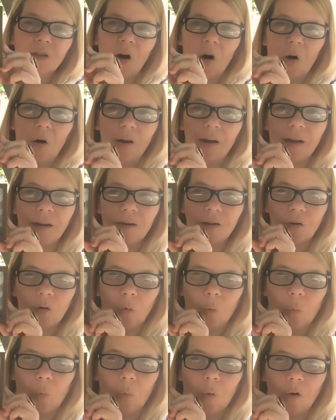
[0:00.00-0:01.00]
calling it
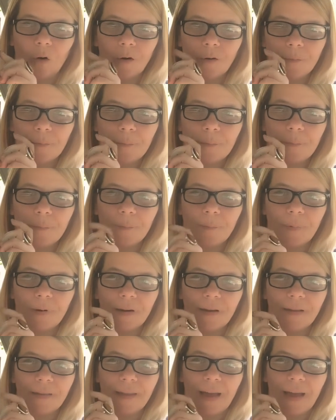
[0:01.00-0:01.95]
decor, but